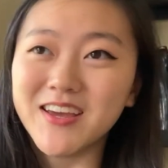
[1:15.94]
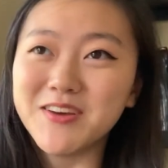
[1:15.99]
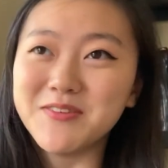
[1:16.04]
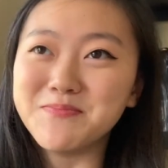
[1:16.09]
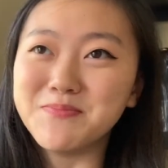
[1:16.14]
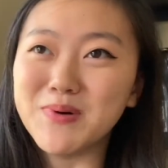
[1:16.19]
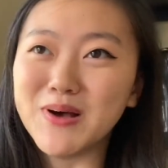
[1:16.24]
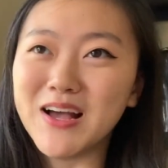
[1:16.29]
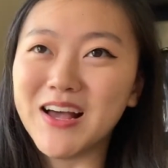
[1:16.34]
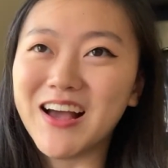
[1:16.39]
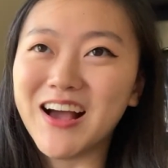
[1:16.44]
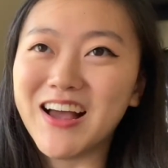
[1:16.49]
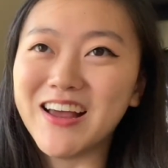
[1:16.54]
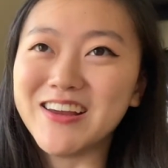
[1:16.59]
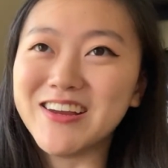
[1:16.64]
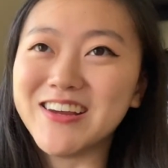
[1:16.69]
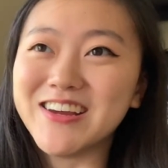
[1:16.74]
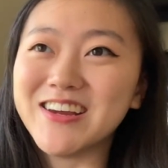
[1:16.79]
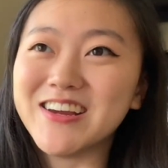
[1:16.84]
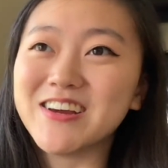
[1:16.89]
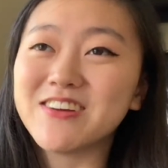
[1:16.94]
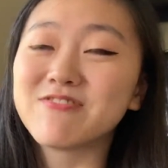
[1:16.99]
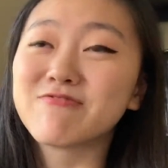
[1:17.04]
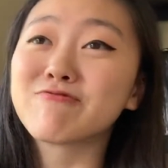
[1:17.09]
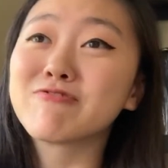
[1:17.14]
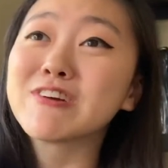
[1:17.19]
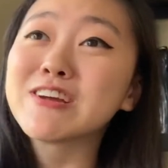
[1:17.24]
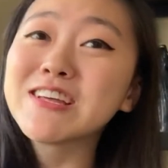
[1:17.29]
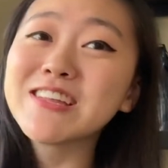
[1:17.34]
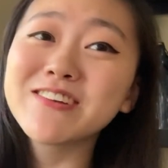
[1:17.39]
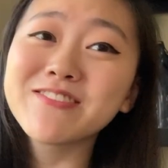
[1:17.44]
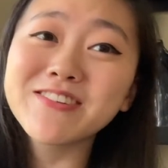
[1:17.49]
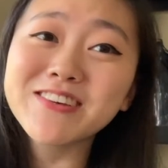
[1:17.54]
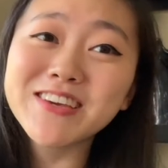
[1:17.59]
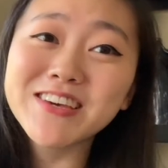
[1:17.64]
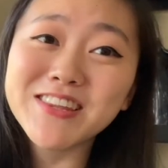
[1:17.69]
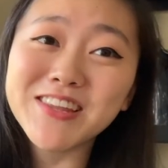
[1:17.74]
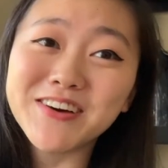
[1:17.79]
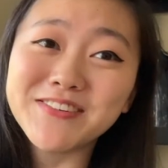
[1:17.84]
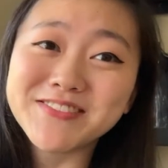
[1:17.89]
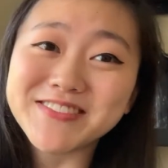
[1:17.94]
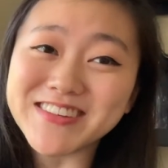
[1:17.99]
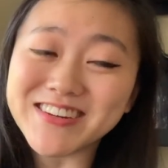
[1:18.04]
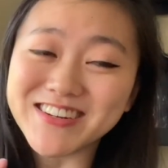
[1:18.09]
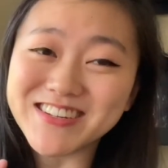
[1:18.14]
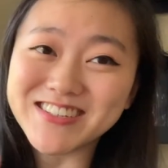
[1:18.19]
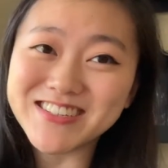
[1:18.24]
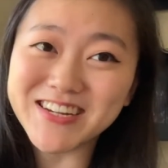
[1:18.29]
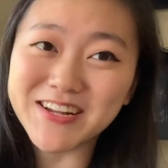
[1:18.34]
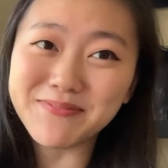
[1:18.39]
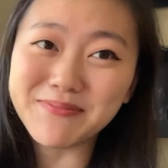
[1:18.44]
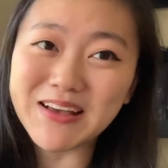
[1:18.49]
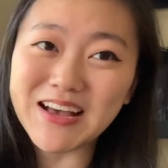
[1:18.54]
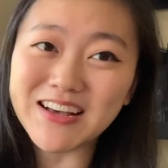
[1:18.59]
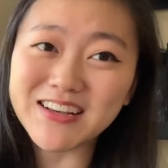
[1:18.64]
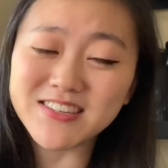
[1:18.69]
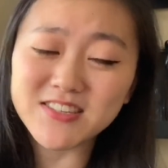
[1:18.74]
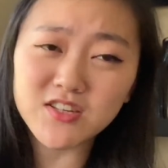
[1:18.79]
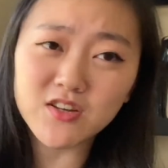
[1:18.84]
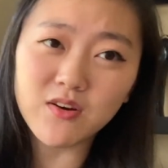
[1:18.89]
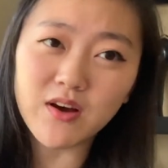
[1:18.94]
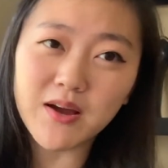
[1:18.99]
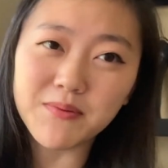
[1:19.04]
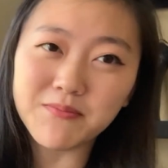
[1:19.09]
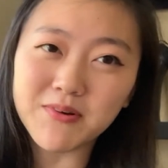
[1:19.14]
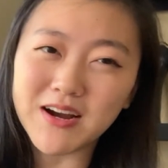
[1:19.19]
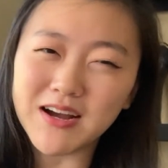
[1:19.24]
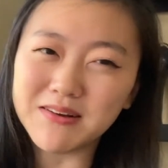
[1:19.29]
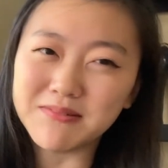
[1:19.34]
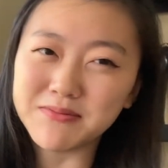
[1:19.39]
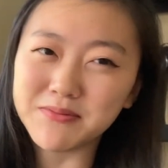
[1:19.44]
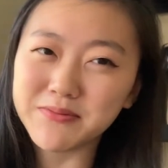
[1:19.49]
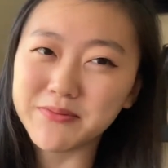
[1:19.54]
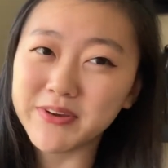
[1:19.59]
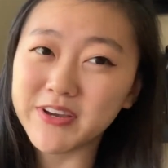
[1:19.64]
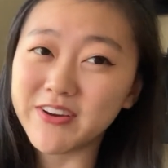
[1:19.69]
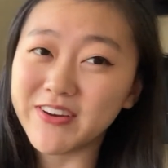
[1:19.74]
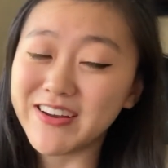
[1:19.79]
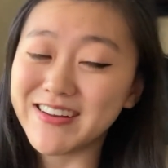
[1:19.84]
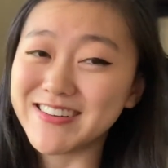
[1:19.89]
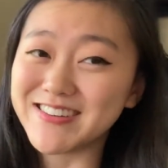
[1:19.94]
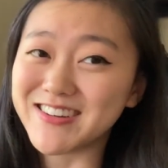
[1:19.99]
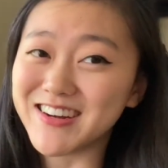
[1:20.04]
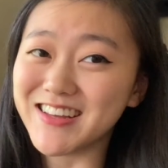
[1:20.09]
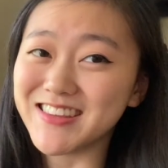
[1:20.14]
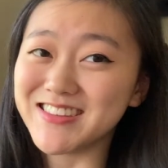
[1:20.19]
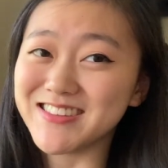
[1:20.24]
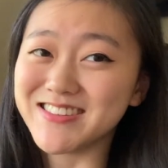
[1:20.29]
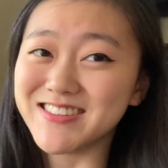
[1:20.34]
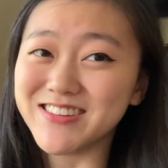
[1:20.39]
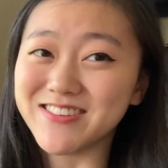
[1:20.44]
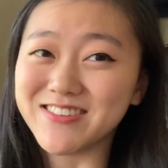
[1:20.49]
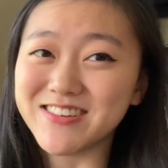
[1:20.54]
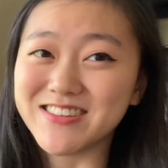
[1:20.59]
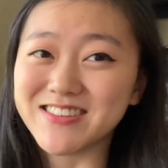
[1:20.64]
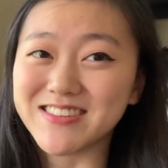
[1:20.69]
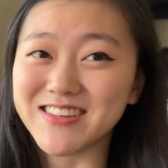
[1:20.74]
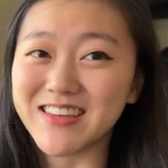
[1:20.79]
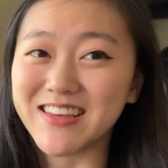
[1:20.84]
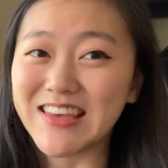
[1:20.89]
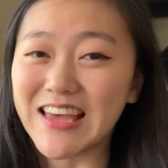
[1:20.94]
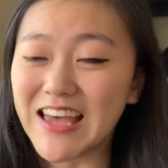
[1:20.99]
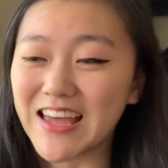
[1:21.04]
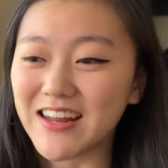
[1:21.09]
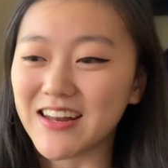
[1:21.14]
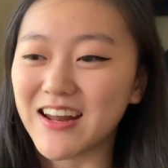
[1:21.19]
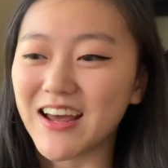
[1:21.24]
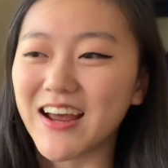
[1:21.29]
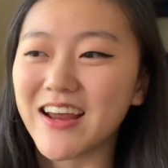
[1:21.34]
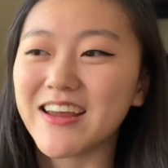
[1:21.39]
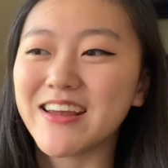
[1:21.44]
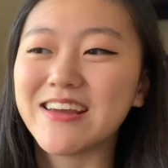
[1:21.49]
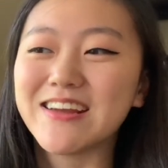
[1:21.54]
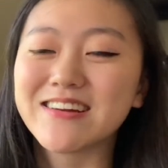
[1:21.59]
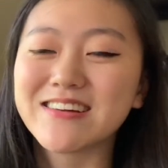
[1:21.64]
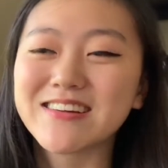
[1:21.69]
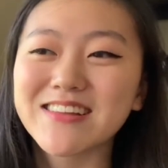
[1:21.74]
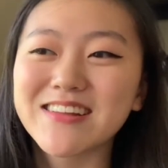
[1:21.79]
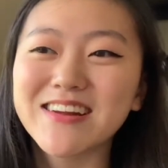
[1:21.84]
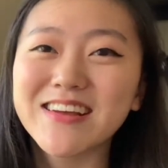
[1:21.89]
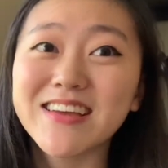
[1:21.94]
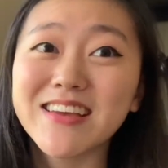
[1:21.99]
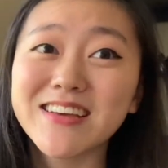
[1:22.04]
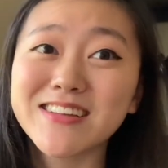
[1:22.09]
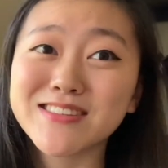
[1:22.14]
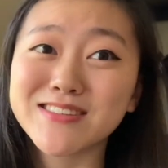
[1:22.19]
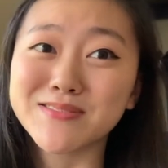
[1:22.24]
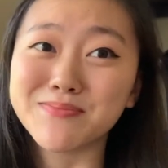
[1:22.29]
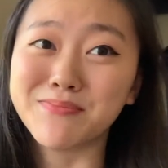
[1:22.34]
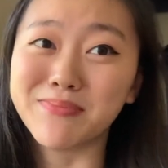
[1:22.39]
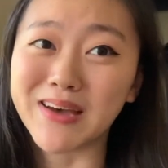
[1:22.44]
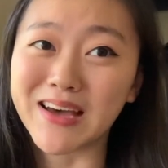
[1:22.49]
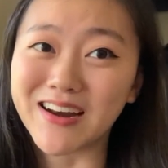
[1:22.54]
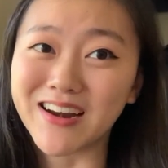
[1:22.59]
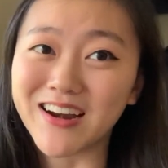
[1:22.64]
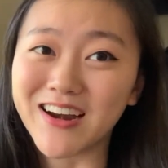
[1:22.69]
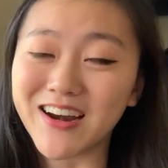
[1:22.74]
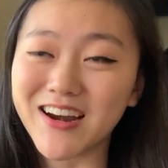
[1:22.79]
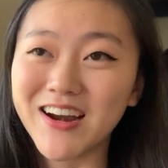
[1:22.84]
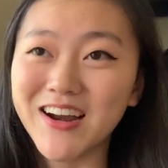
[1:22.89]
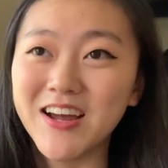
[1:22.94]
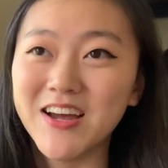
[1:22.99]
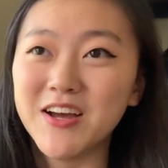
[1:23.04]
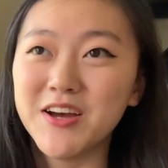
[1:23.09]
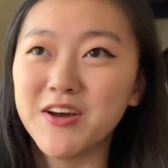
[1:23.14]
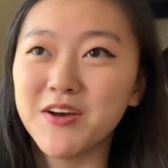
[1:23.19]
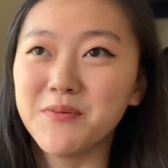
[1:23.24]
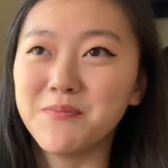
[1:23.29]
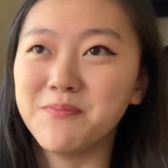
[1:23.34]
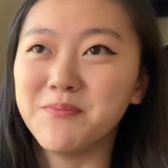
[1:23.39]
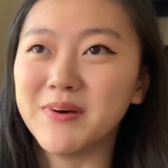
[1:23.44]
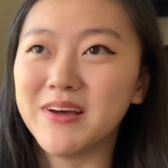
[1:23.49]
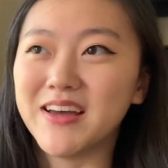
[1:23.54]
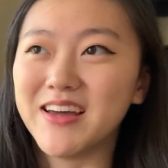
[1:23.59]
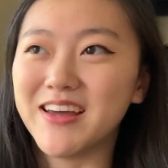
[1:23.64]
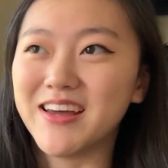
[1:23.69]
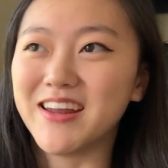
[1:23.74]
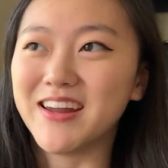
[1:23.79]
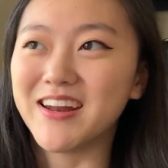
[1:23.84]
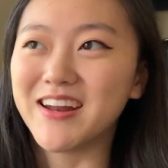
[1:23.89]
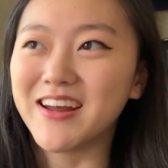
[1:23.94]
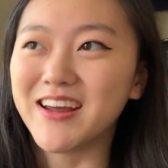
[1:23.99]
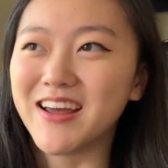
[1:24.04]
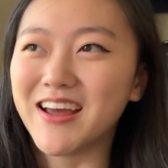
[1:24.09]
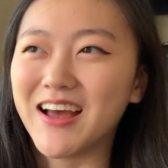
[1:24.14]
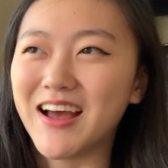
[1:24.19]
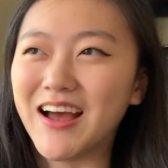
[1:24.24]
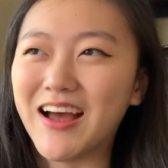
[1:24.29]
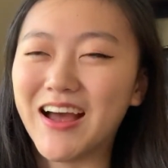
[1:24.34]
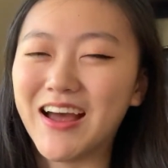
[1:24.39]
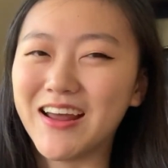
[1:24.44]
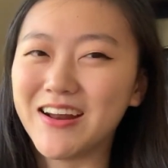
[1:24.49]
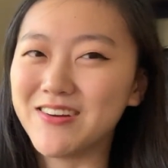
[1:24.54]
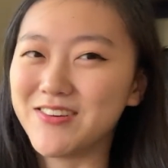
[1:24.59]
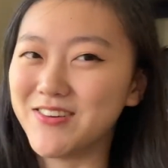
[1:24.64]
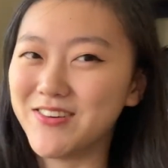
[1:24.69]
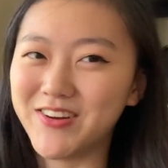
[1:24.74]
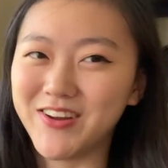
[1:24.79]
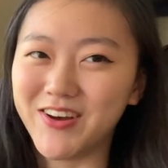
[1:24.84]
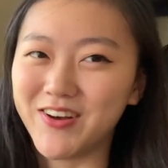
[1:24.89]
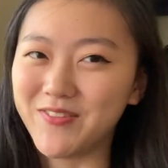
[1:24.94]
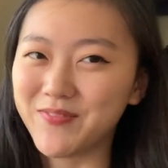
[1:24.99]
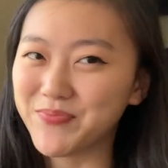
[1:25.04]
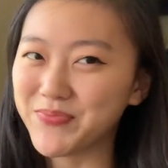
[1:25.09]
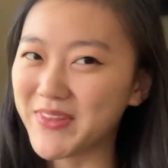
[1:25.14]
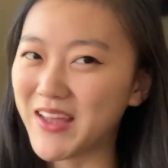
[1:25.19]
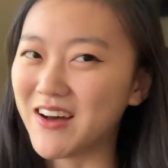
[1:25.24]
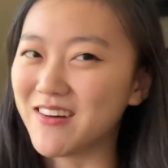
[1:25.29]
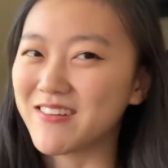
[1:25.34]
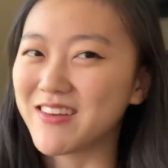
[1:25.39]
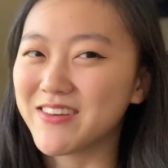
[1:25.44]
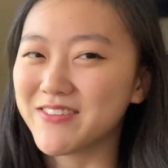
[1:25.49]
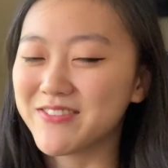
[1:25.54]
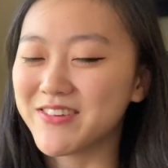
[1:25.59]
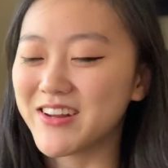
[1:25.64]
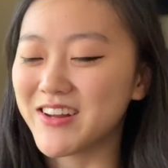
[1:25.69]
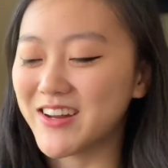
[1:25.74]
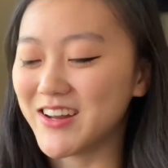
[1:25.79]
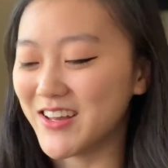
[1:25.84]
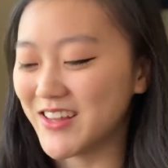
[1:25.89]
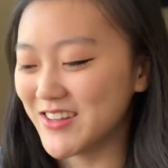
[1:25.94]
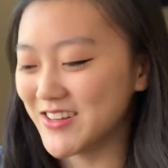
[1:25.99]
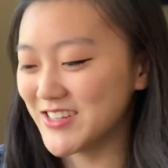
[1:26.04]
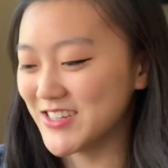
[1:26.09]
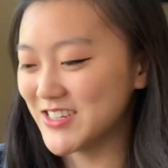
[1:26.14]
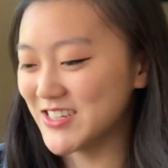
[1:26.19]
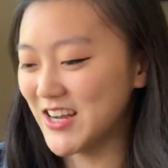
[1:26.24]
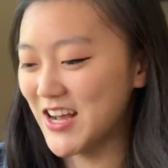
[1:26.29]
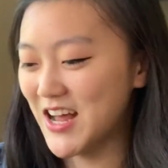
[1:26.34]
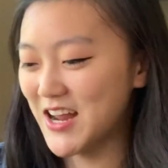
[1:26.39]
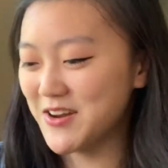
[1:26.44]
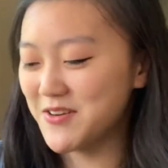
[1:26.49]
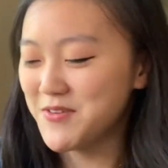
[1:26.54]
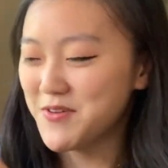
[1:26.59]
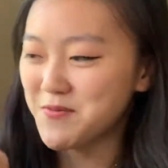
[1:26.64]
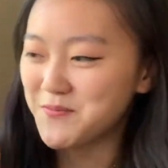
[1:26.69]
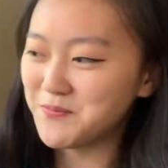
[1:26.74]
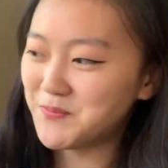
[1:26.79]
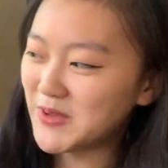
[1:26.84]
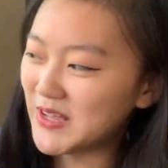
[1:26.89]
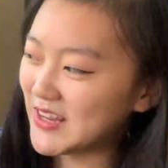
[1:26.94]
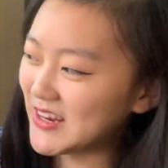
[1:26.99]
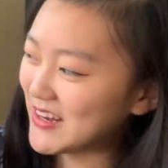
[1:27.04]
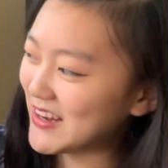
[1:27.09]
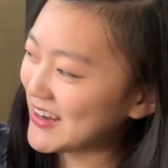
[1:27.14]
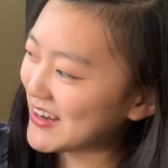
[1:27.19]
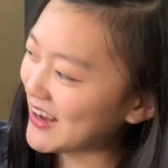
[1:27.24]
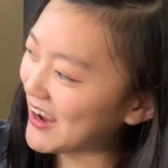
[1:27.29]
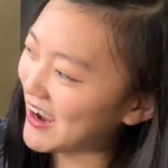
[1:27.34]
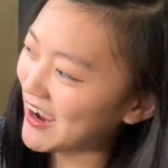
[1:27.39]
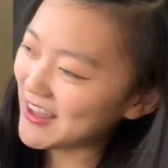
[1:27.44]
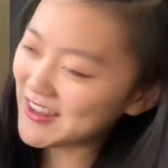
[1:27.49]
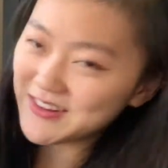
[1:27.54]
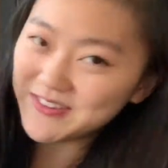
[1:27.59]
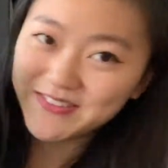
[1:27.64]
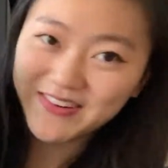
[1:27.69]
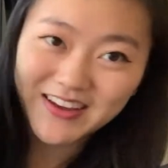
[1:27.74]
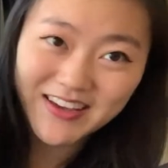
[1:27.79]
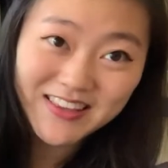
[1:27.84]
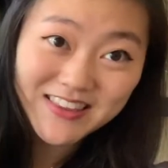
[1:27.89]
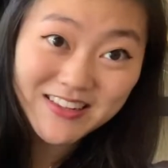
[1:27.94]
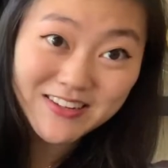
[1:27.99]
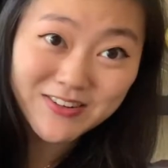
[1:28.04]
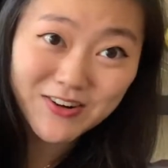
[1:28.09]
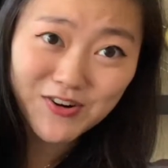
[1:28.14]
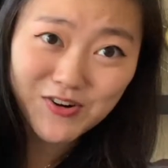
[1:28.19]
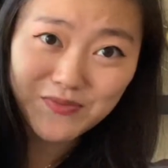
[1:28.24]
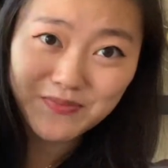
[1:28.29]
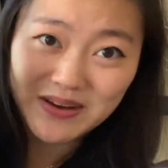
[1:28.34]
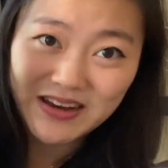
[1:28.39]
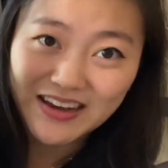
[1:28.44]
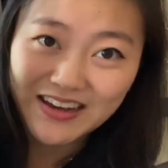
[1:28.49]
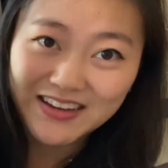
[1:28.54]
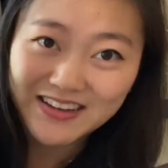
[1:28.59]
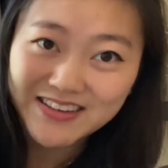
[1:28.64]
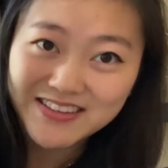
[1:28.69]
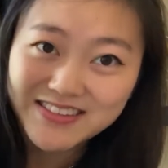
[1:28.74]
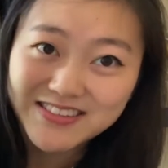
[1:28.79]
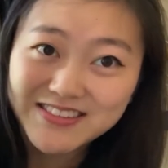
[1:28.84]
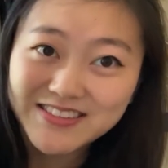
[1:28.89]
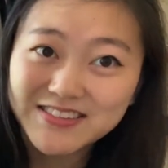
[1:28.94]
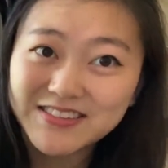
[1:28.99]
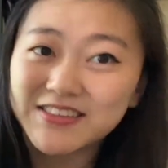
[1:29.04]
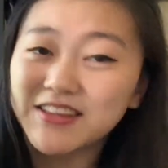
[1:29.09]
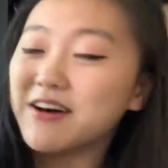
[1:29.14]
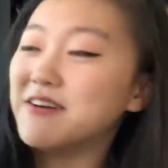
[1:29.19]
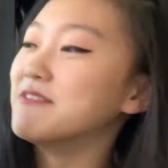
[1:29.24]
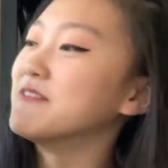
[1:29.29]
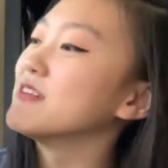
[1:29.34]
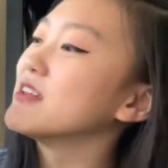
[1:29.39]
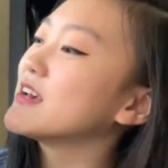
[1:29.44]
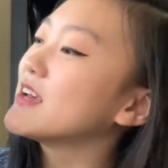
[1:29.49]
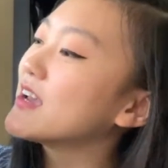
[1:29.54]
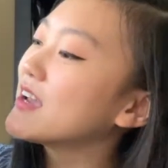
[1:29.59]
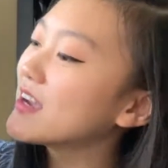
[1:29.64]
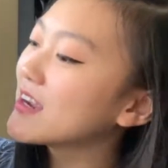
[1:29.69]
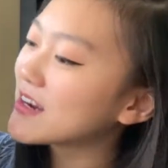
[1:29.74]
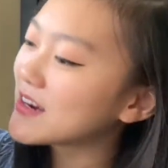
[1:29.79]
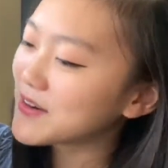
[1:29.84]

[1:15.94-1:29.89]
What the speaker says: but I really love Sarah J. Maas, so I'm probably going to try the series again. I hear that it gets better, but I don't know. I'll give it another shot. But either way, the tote bag is lovely.